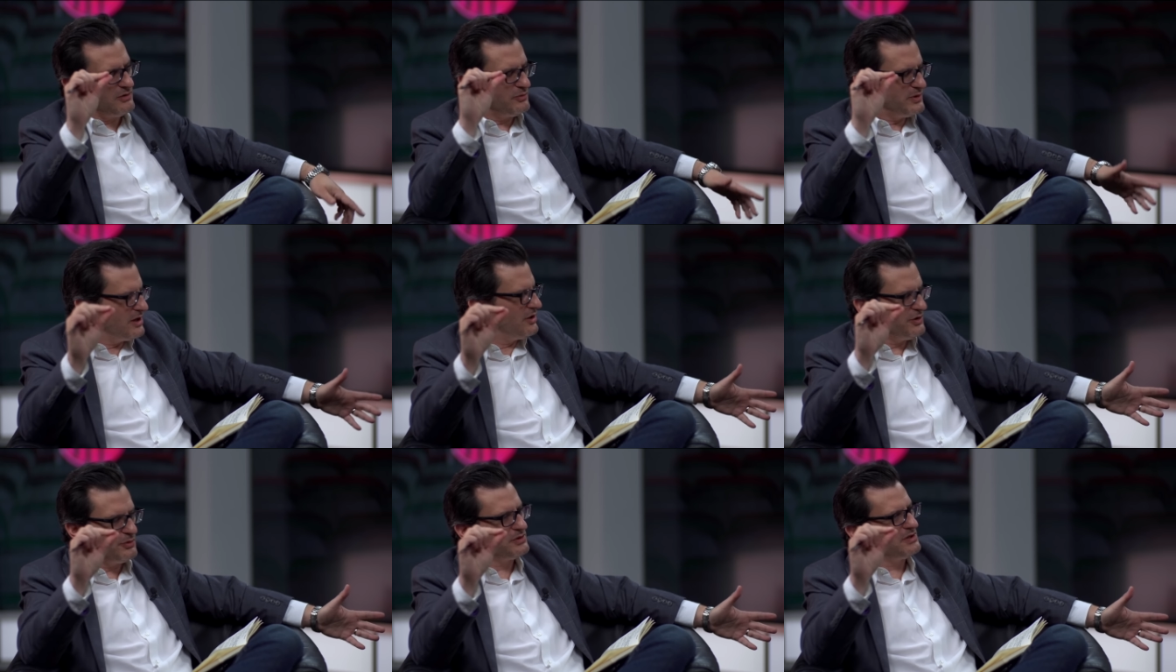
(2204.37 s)
know, we
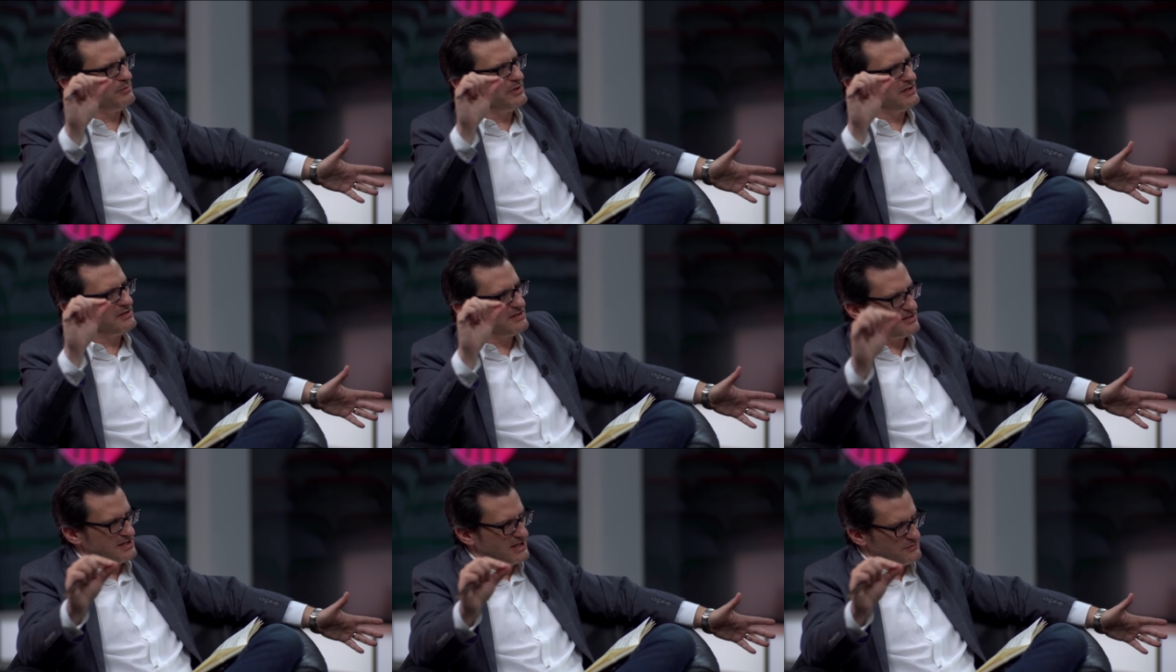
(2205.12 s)
all know what the big
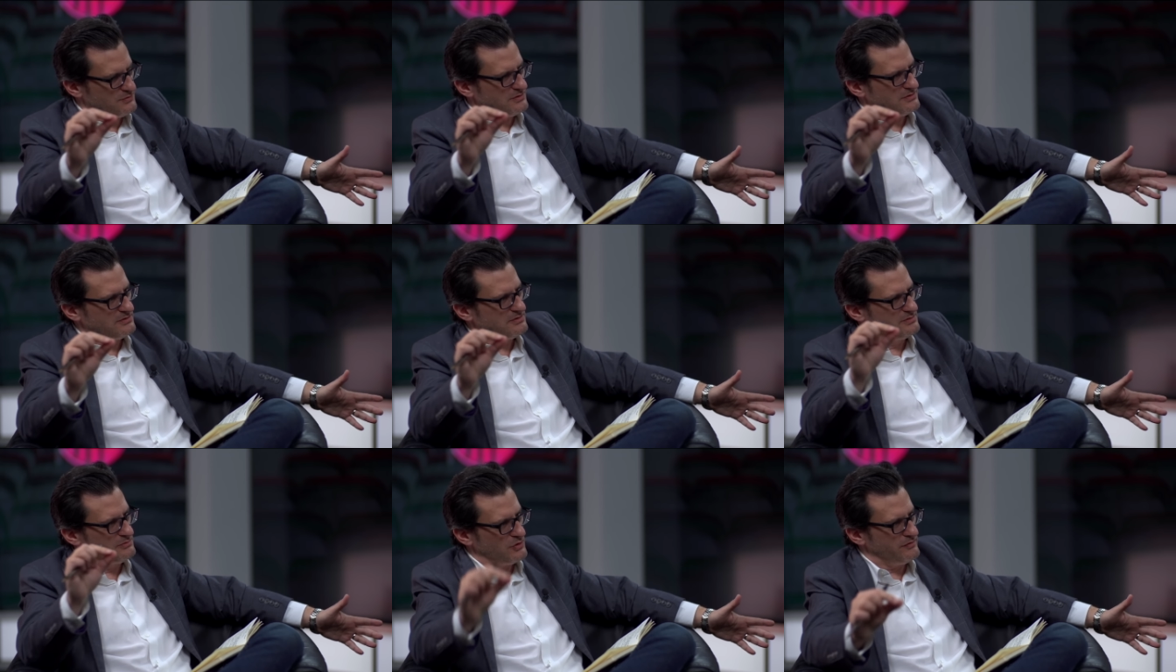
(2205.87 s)
successful
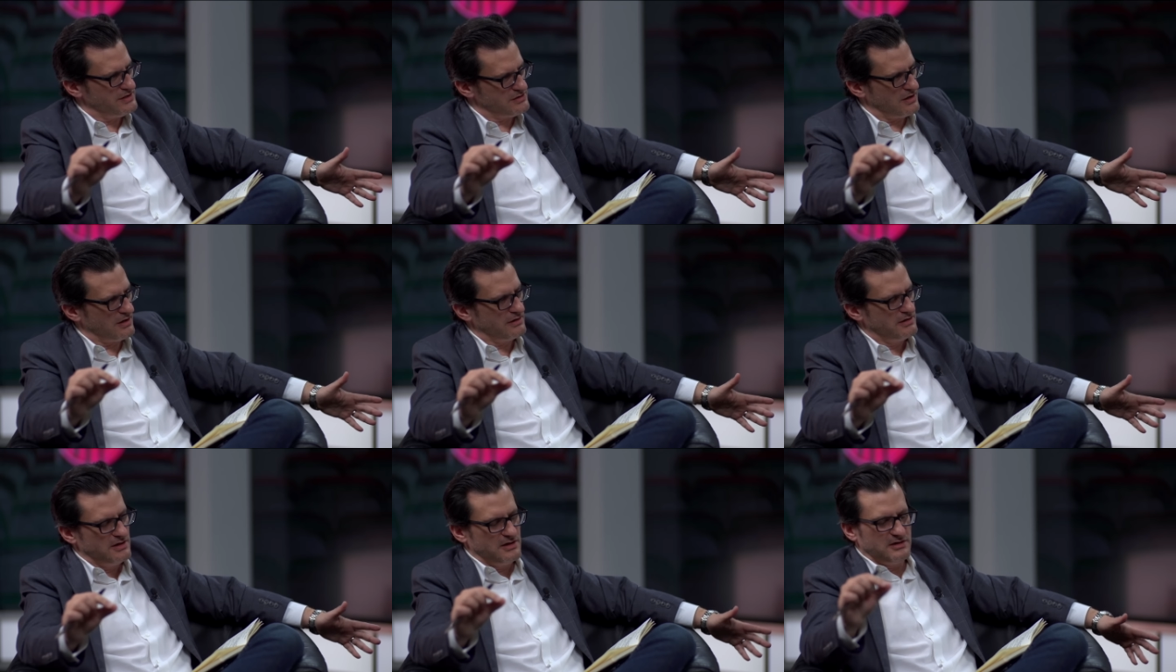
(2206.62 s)
movies are,
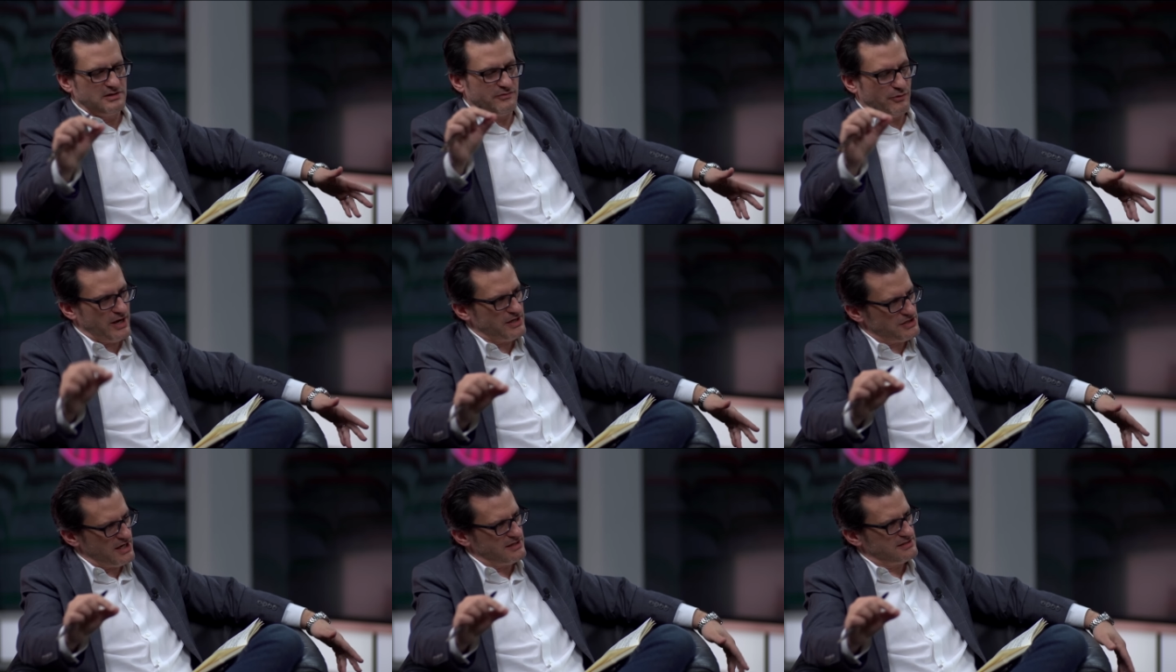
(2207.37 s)
the
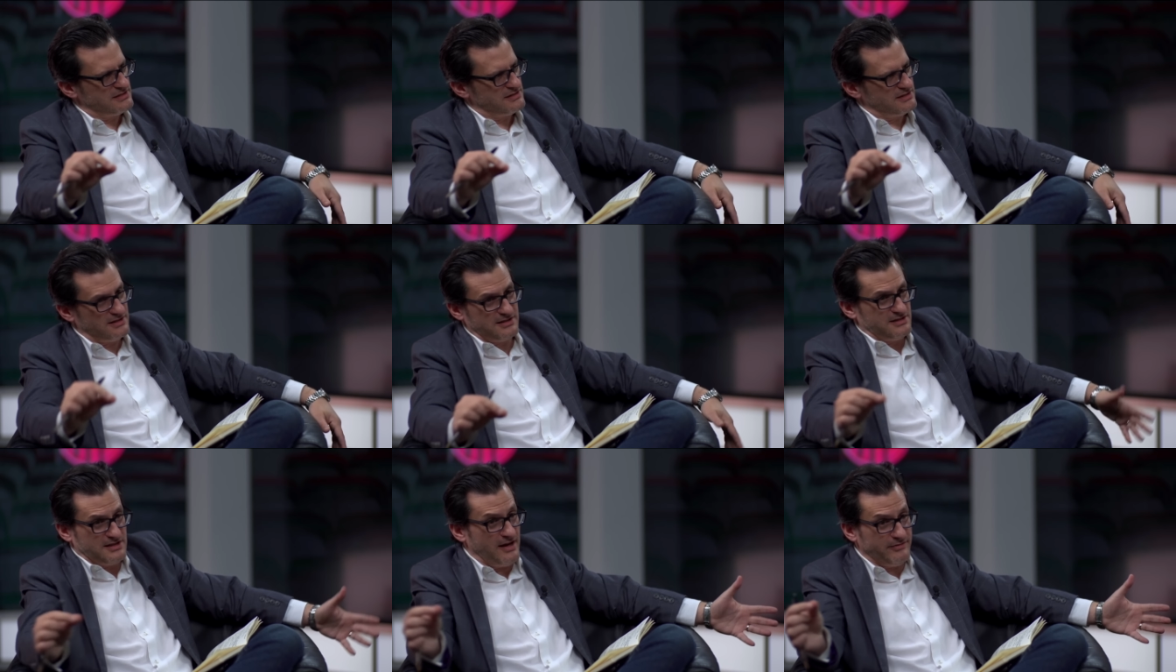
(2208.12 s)
franchises, and
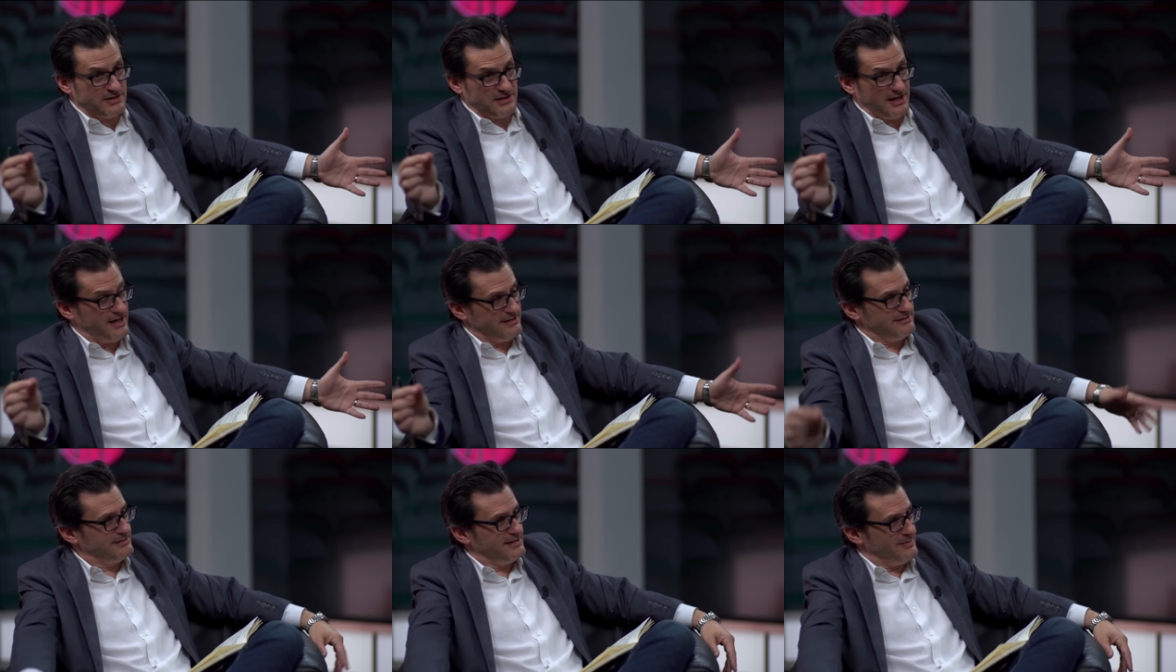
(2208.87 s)
this is obviously
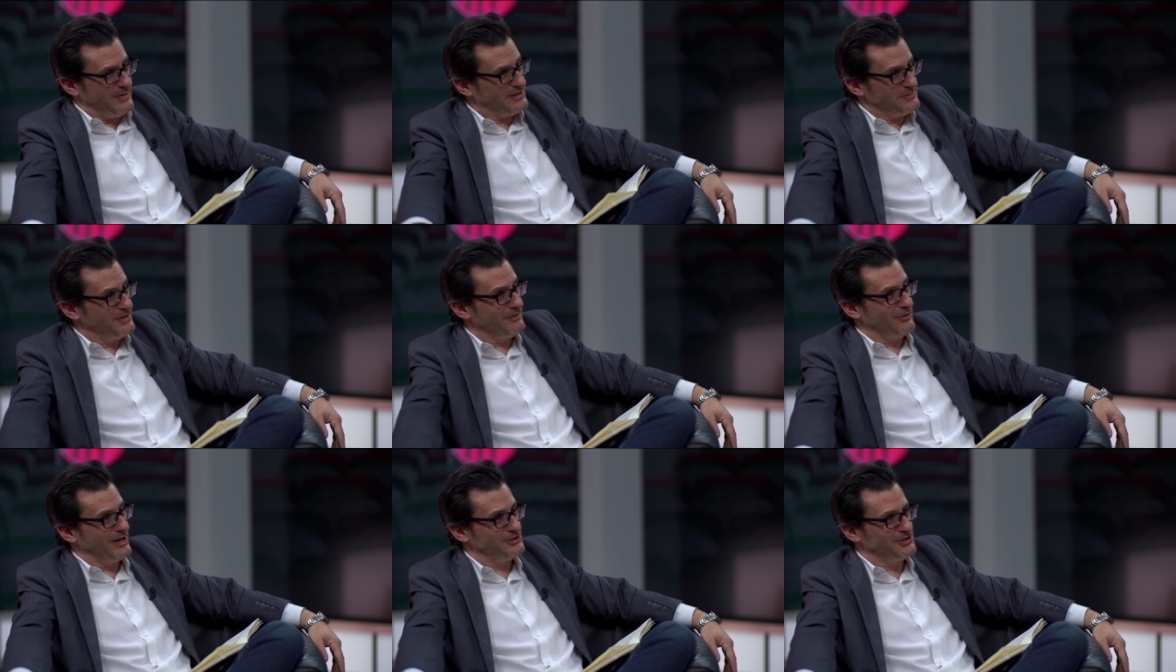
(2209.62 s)
not about right. to be a
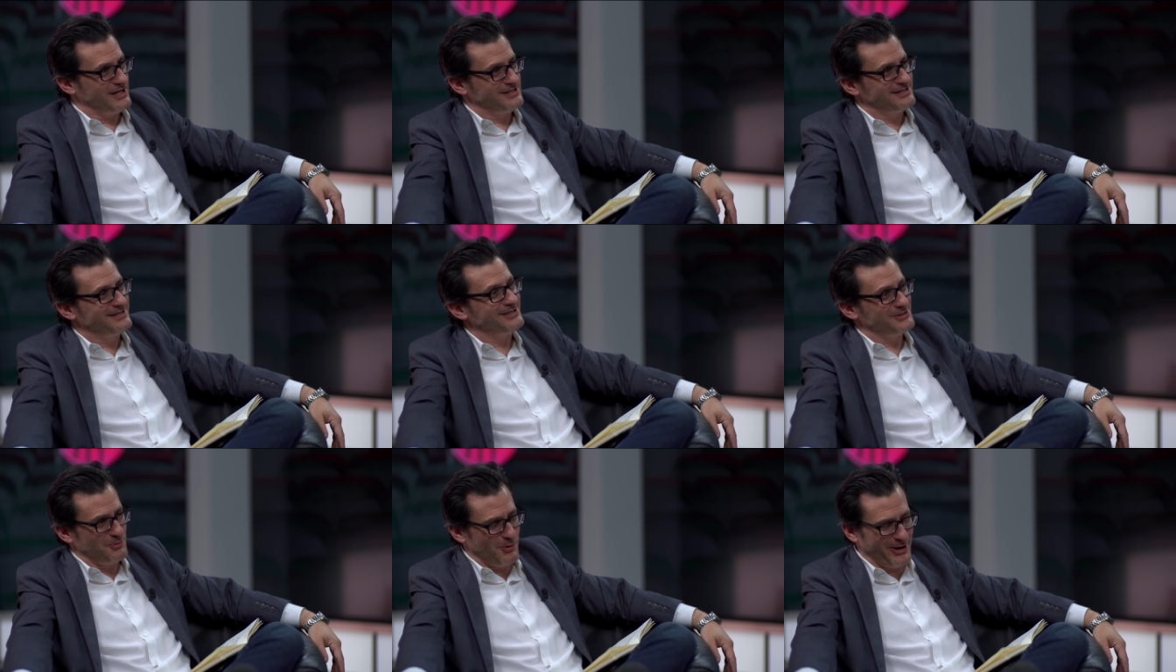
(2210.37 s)
franchise. Not one of those.
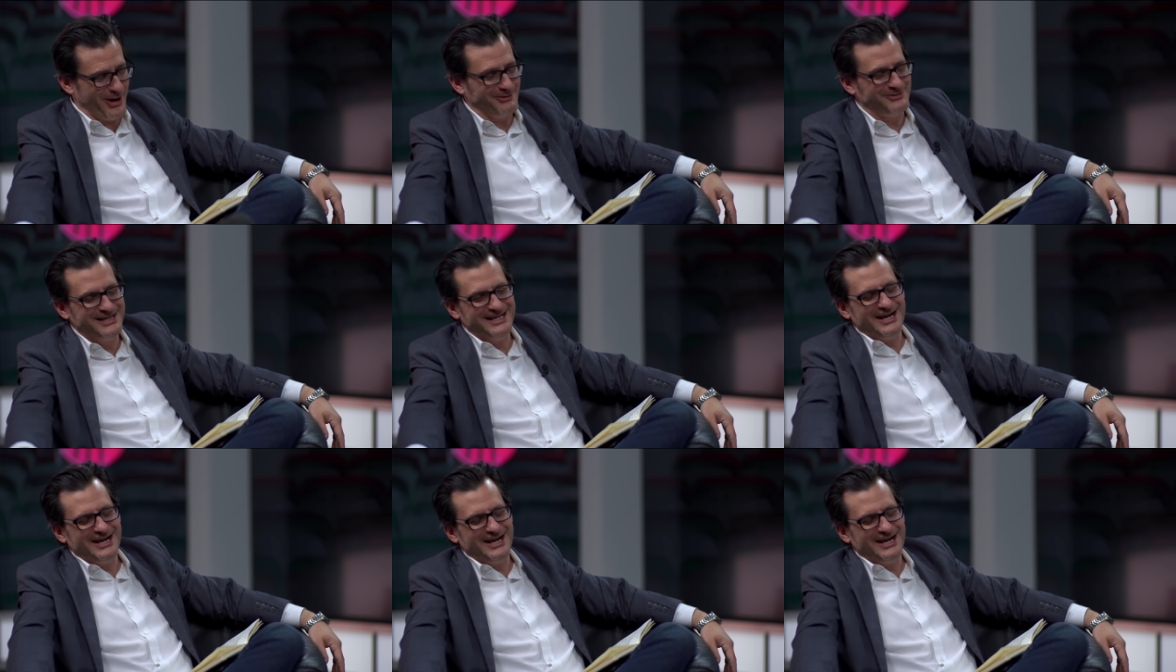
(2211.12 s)
This is a one-off.